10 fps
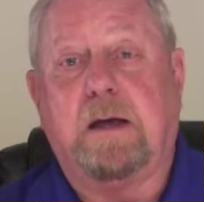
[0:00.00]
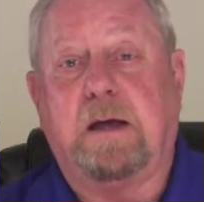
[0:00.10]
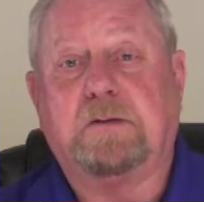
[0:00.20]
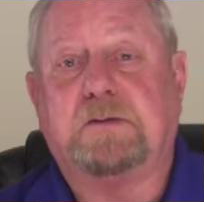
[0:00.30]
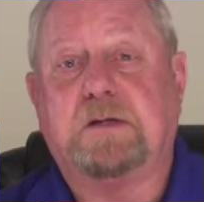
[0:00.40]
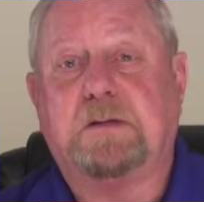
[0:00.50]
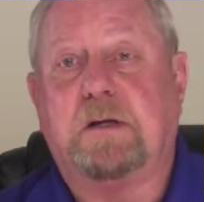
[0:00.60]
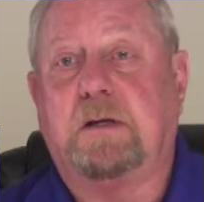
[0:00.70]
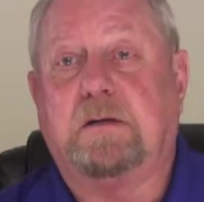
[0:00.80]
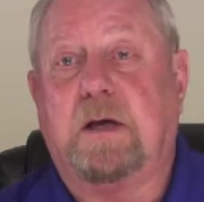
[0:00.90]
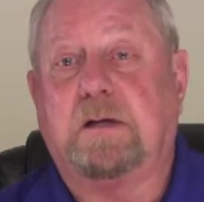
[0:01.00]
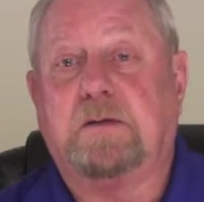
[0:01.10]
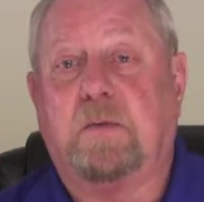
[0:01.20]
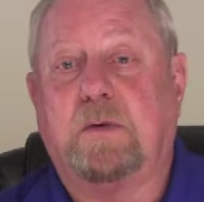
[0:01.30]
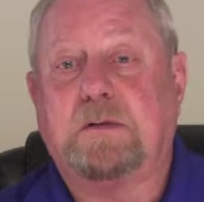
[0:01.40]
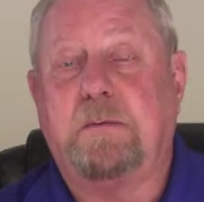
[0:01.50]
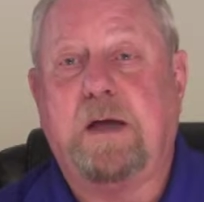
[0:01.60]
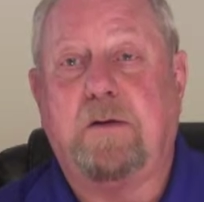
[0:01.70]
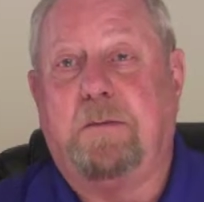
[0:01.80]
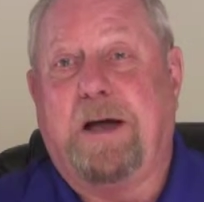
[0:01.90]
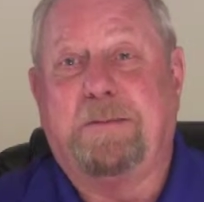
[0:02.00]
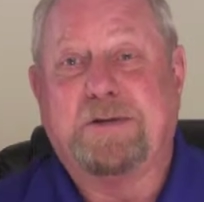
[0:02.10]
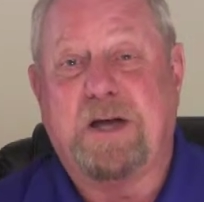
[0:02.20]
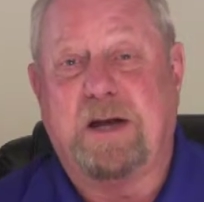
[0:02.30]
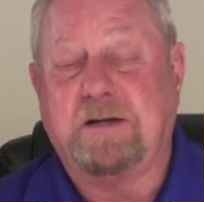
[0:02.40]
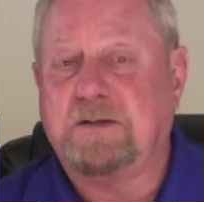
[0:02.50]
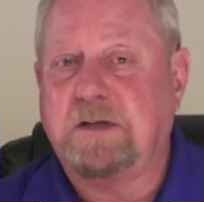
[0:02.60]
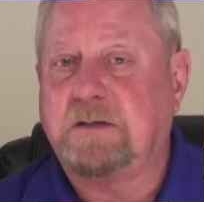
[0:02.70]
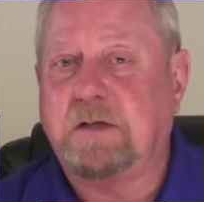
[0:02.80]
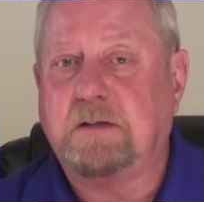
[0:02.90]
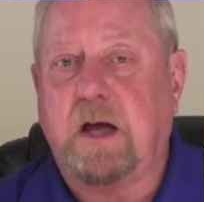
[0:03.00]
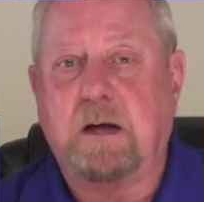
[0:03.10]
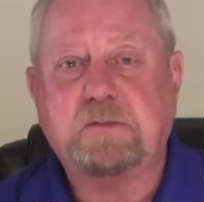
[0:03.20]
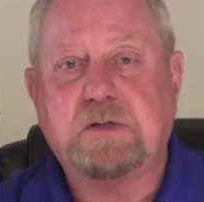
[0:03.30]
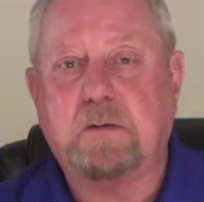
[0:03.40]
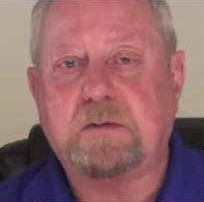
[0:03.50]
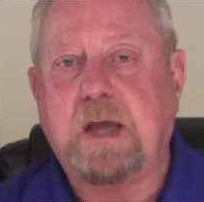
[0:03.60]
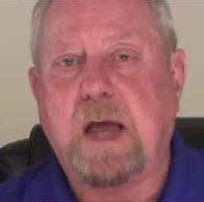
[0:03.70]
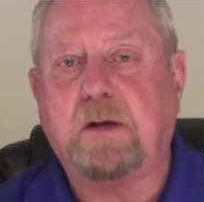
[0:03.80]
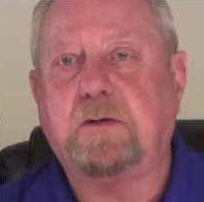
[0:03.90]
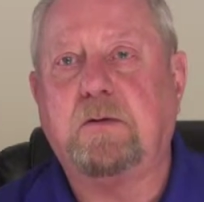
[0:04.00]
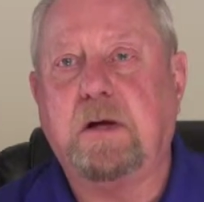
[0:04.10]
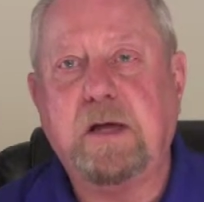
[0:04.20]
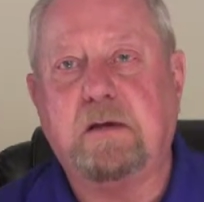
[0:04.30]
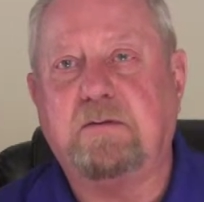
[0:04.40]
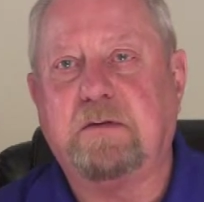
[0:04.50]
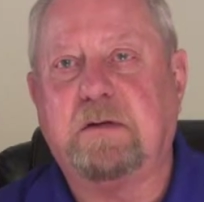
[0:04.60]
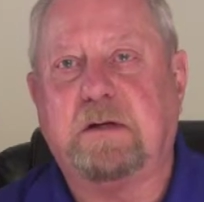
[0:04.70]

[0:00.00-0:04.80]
And she said, and I said, "What's the matter, Mama-san?" And she says, "I'm so sad you leave."